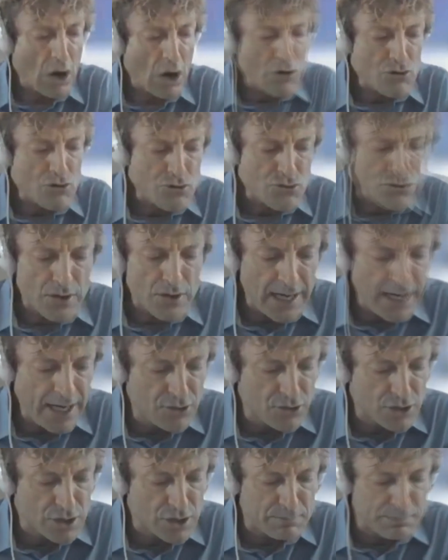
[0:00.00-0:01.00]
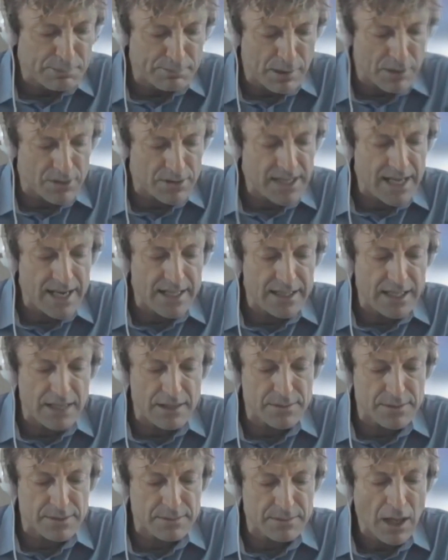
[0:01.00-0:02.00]
religious proselytism,
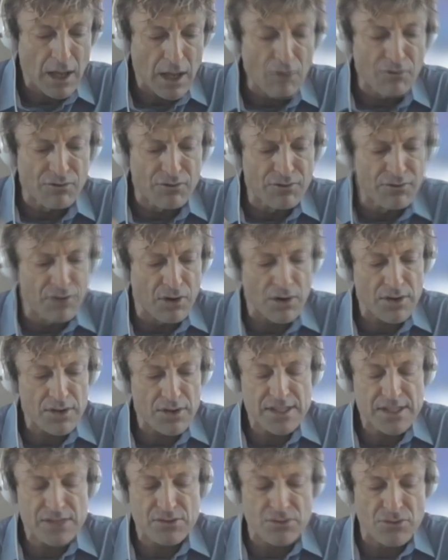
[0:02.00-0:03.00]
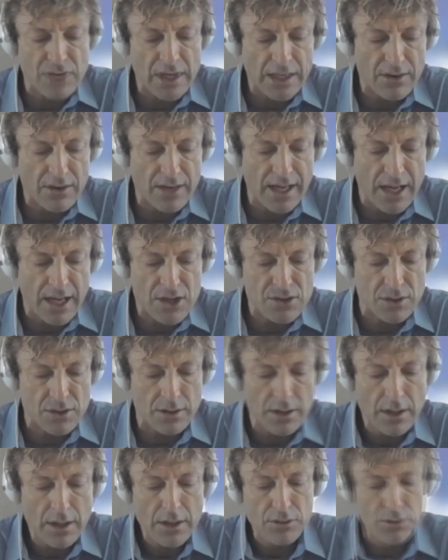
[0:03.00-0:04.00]
forces relocation
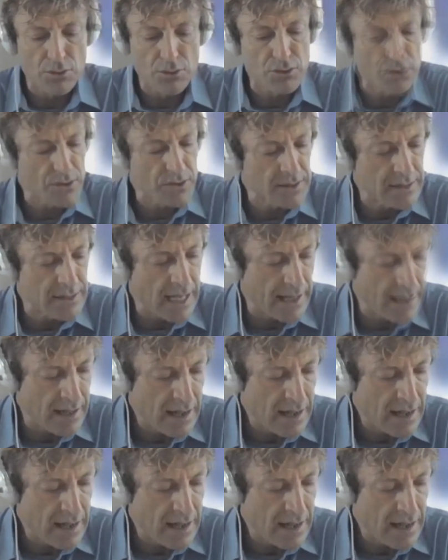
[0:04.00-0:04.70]
due to the